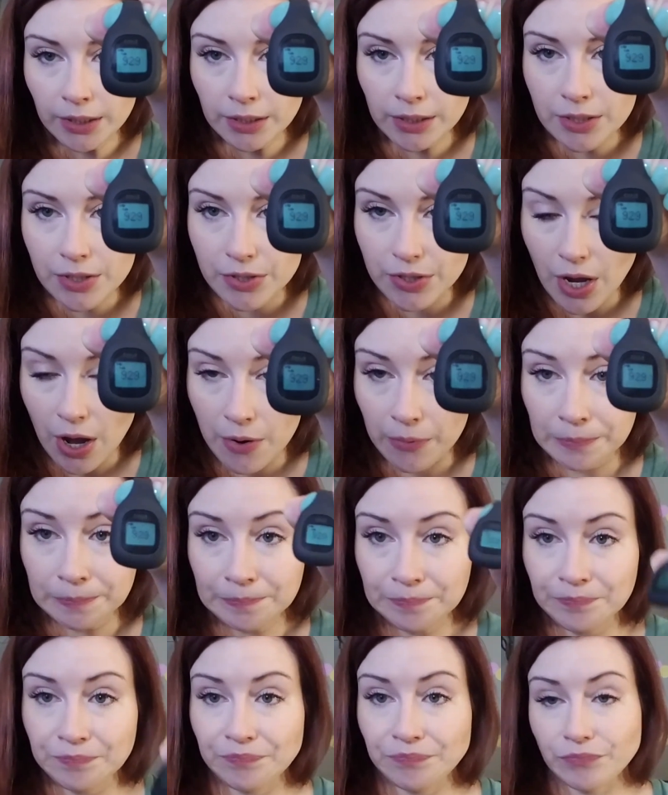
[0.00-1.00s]
So,
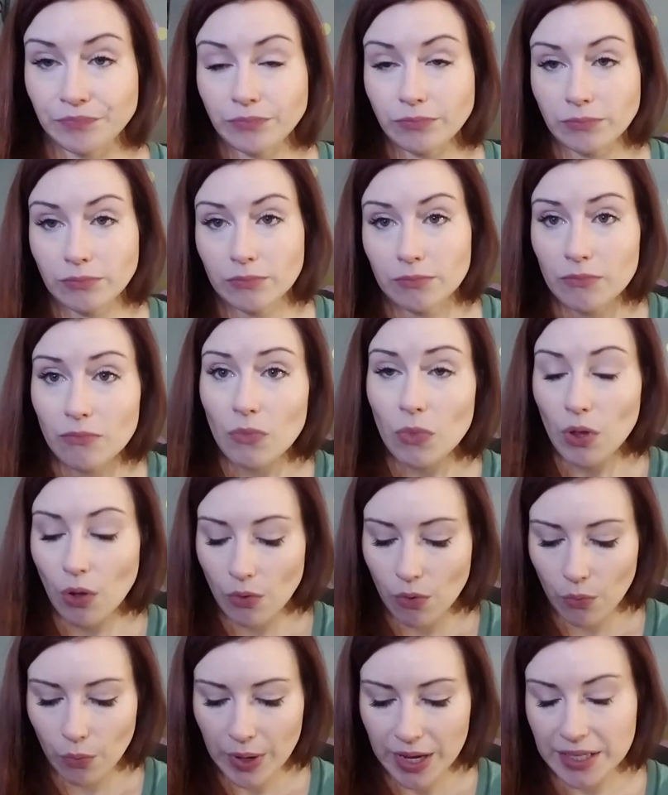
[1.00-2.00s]

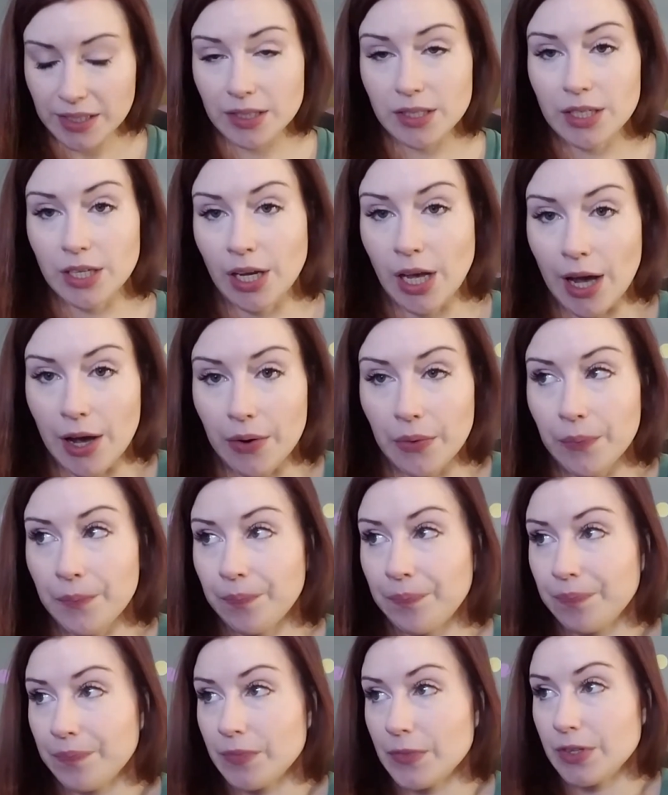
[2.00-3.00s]
ways to go.
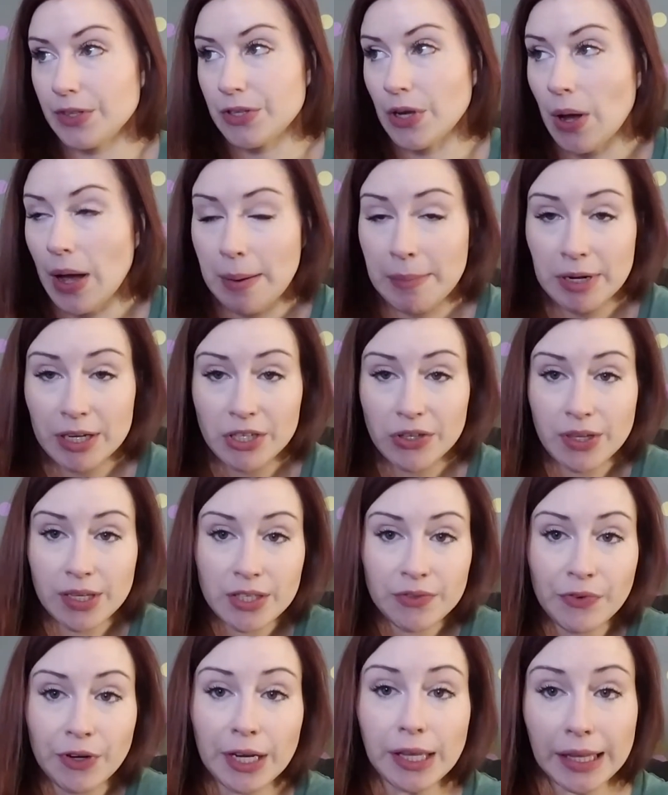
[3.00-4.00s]
So I'm going to do
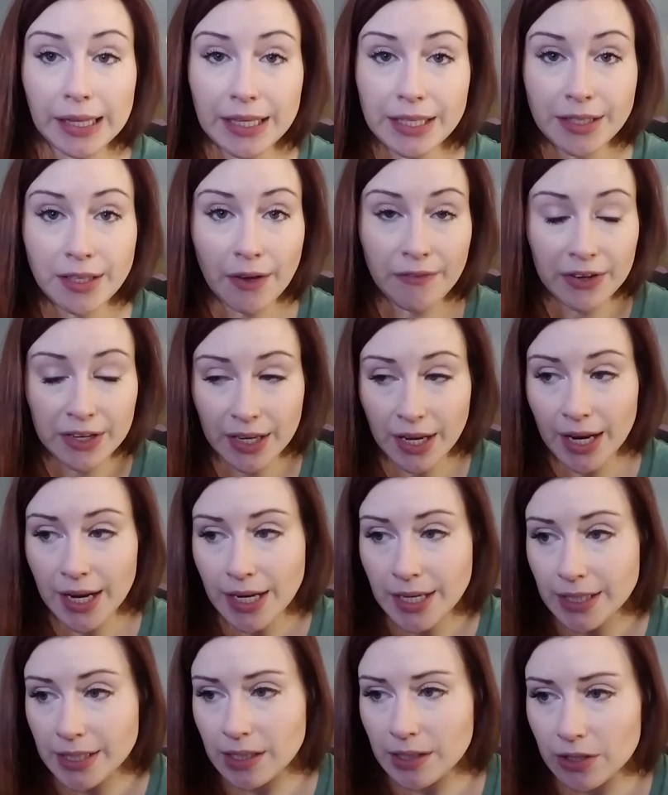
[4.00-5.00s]
this for at least 7
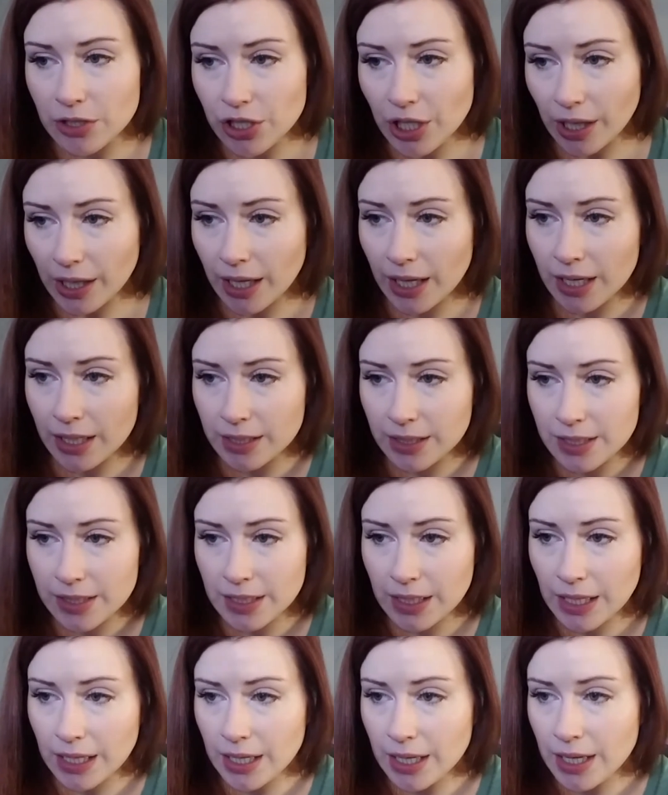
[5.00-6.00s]
days and check in and
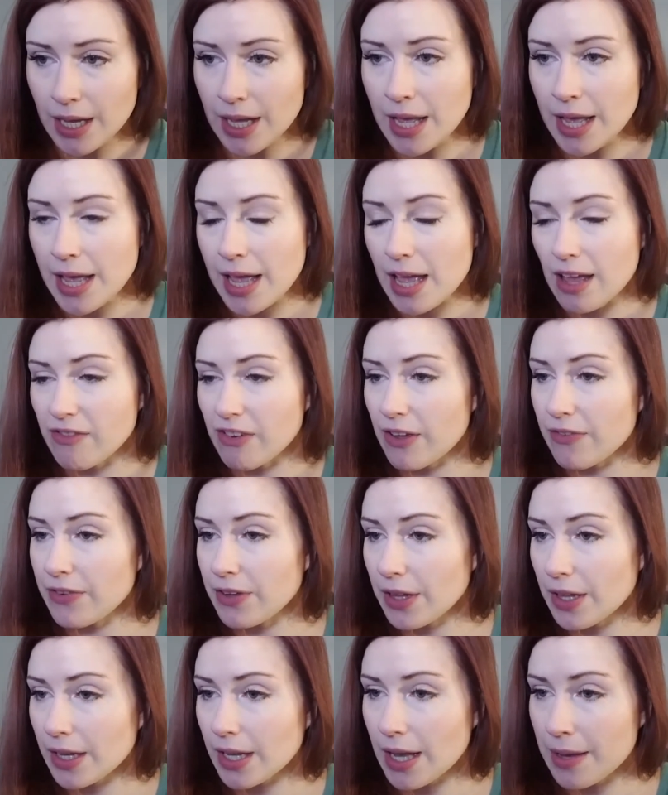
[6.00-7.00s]
see if I
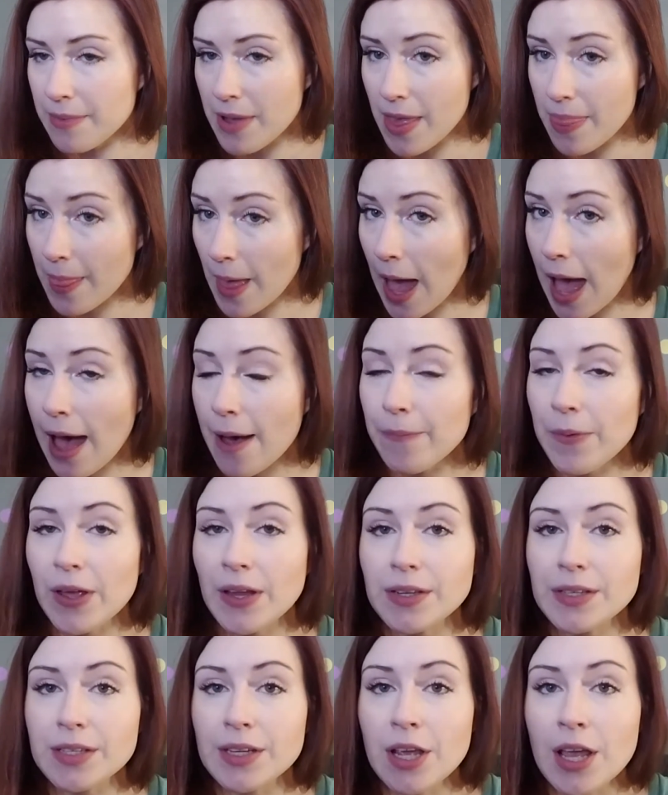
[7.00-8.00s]
feel like I'm in the
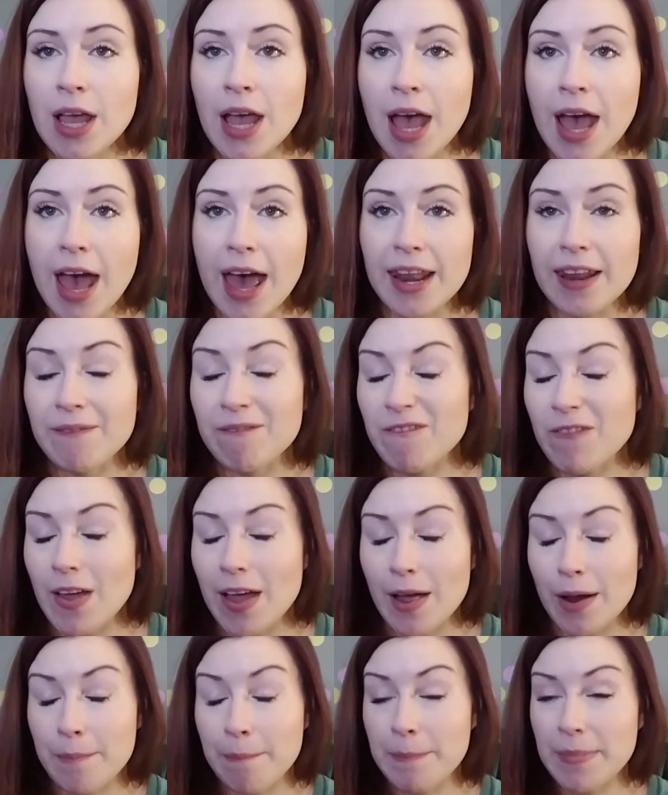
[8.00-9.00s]
habit and
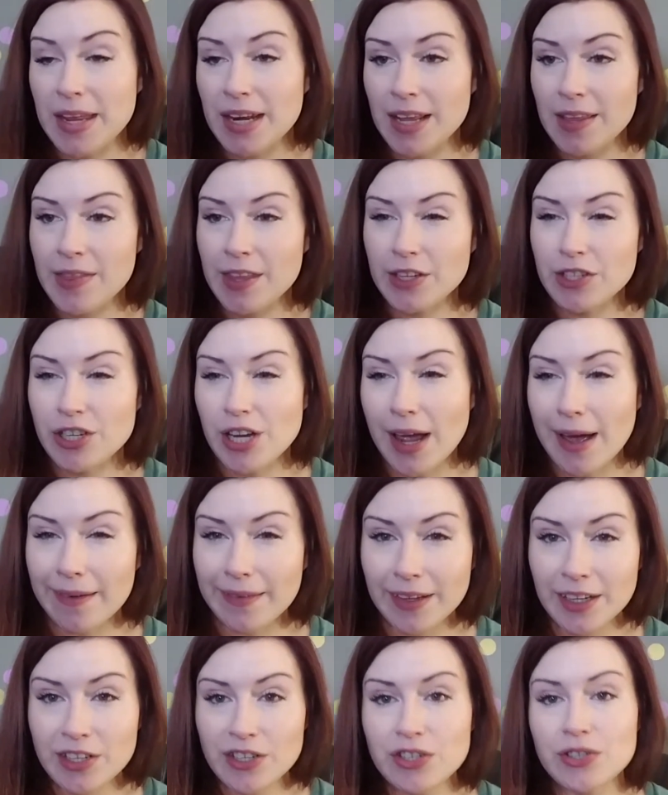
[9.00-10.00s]
I'm meeting the
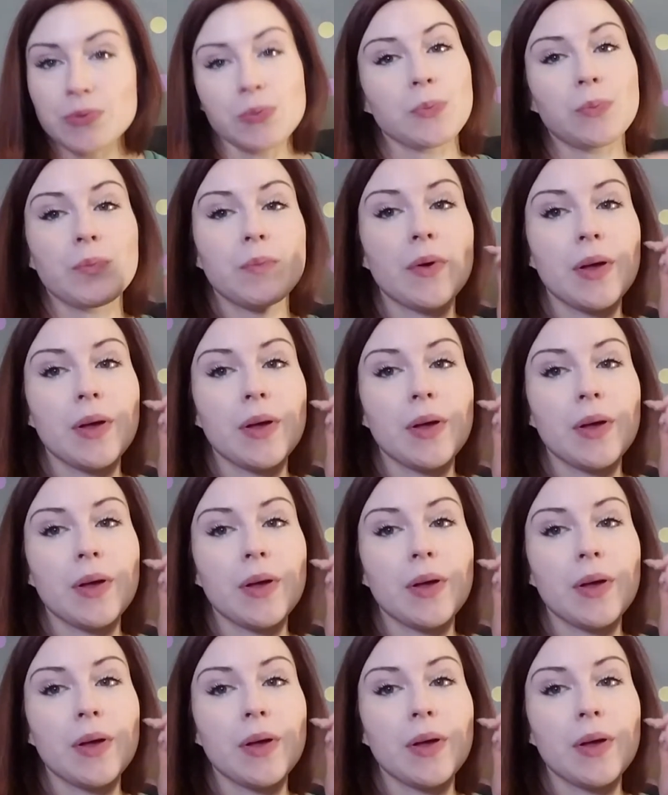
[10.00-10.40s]
challenge.